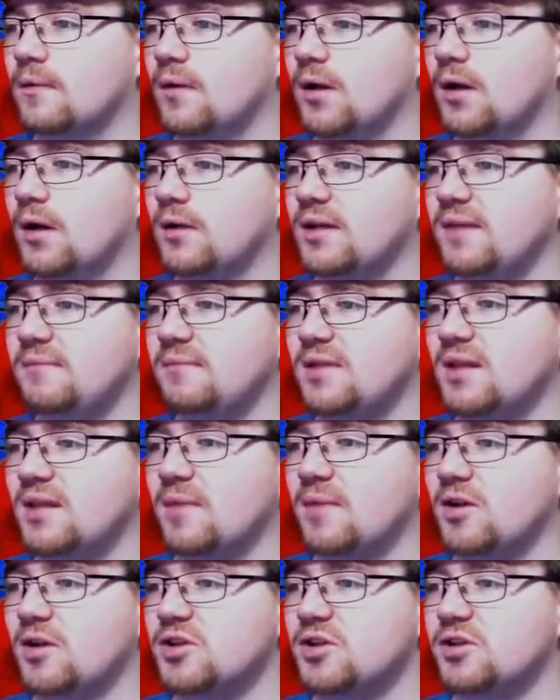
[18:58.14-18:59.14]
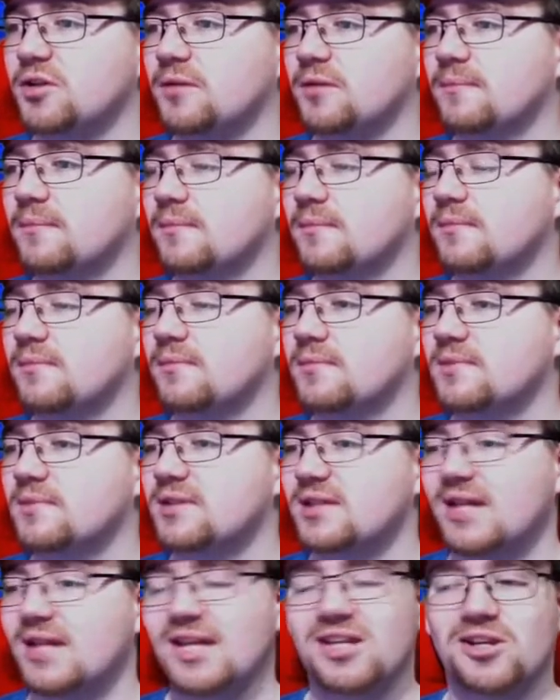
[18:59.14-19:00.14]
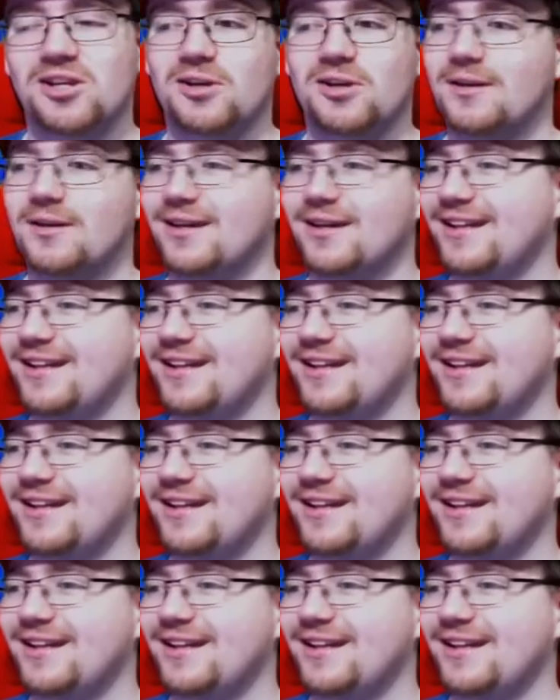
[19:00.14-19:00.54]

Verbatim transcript: Oh, give me the mushroom. Thank you.